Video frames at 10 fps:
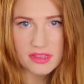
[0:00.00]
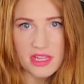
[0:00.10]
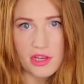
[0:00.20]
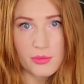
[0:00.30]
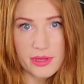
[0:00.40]

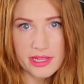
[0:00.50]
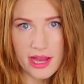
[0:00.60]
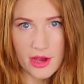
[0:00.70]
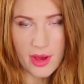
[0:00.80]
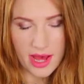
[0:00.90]
so we
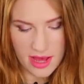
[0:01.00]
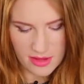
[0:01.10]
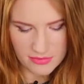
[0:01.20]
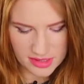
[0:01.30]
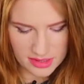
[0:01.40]
now
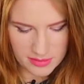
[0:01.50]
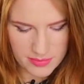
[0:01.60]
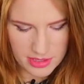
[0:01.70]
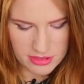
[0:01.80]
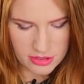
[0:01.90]
have
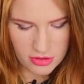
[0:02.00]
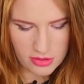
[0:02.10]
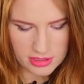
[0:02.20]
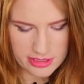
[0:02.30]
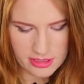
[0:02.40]
some melted
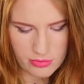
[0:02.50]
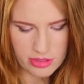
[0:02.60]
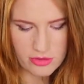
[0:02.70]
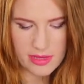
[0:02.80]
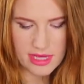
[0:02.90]
chocolate,
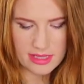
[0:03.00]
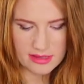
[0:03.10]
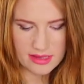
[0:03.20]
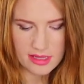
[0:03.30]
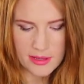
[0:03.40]
which
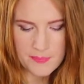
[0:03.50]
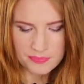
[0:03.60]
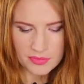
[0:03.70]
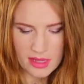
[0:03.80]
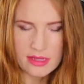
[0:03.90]
means
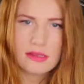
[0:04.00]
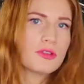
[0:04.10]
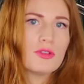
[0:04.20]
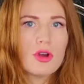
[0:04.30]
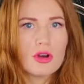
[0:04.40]
it's
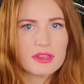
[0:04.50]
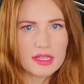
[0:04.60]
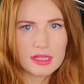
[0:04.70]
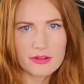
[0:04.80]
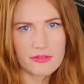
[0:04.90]
not
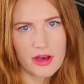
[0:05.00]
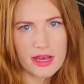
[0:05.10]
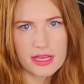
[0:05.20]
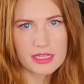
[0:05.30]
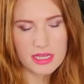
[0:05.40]

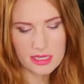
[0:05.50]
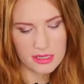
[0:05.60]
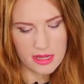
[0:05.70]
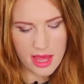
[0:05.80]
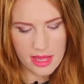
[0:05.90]
solidified
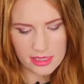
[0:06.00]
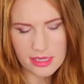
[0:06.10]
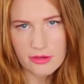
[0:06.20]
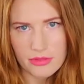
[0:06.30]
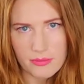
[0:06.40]
in
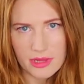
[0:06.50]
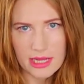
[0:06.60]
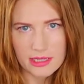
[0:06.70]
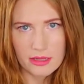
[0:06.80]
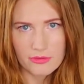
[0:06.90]
any of the
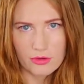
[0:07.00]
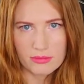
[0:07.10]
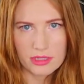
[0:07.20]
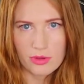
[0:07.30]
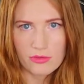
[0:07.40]
molecular
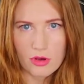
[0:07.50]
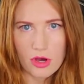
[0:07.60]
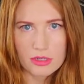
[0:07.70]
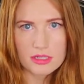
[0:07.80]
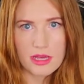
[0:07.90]
forms that we've
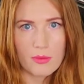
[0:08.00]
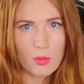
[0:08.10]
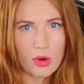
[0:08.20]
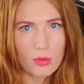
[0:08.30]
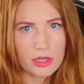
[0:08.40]
got.
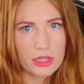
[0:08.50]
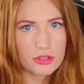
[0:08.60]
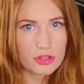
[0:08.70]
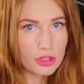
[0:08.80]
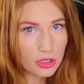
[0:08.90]
And what we're
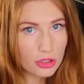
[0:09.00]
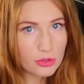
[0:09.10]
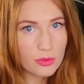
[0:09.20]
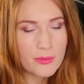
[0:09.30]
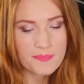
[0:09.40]
gonna
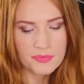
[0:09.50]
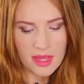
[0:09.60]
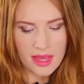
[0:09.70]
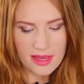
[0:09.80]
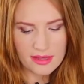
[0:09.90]
do
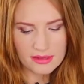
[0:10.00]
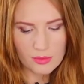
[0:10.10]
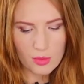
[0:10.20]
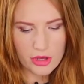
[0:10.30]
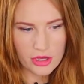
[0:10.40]

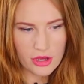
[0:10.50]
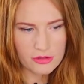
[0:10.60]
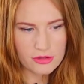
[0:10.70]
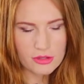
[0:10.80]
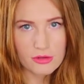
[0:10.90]
is we're
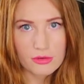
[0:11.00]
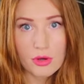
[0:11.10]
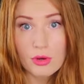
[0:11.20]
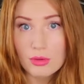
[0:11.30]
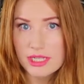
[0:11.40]
going to
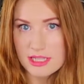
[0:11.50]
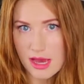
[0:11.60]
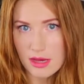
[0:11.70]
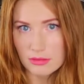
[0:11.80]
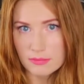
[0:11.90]
cool it
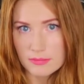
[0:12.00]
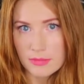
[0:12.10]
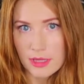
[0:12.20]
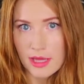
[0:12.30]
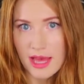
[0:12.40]
down
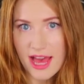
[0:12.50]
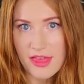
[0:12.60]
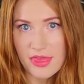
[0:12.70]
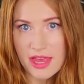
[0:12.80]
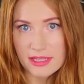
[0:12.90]

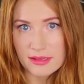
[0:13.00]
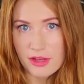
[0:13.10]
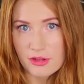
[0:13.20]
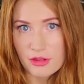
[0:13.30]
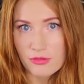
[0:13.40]
and then it's
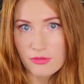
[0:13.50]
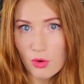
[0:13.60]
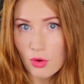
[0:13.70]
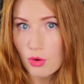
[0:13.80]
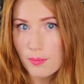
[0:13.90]
going to
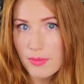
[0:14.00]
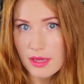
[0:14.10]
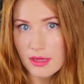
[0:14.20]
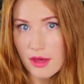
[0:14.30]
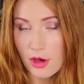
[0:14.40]
form
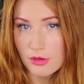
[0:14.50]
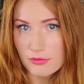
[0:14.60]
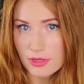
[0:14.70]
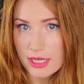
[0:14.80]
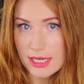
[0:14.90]

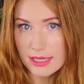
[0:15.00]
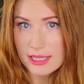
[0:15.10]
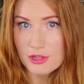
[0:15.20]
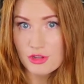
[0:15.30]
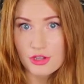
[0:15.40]
hopefully,
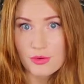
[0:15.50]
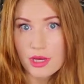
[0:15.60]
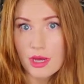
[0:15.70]
into